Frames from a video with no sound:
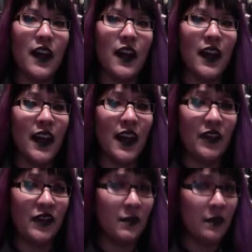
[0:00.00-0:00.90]
I
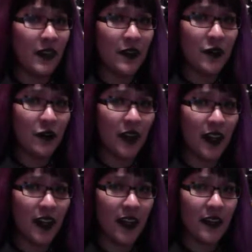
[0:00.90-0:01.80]
haven't been
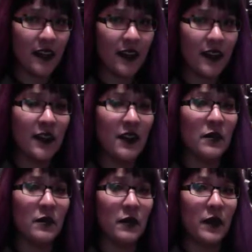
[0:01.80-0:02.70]
trained,
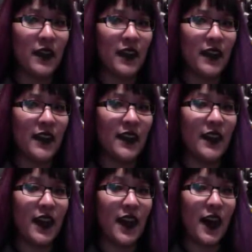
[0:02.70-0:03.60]
but
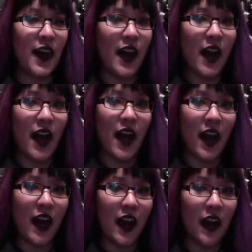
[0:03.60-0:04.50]

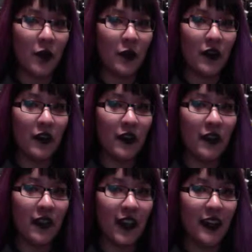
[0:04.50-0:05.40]
I would
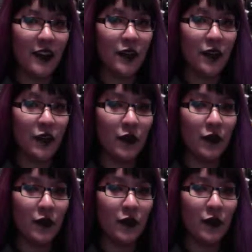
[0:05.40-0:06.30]
like
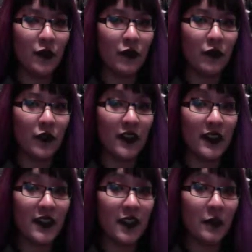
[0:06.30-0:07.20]
to try to
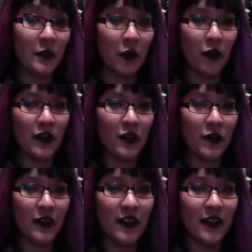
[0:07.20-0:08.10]
get more into
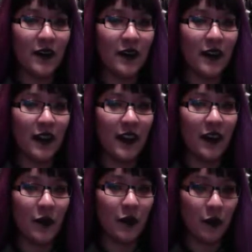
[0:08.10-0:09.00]
it
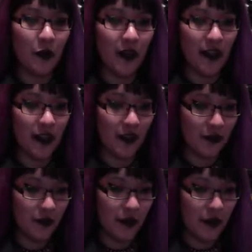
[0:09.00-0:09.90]
than what I've
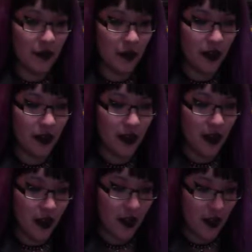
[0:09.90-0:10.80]
been doing.
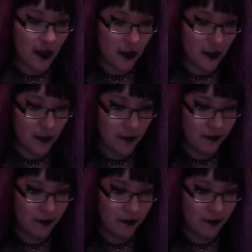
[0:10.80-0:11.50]
And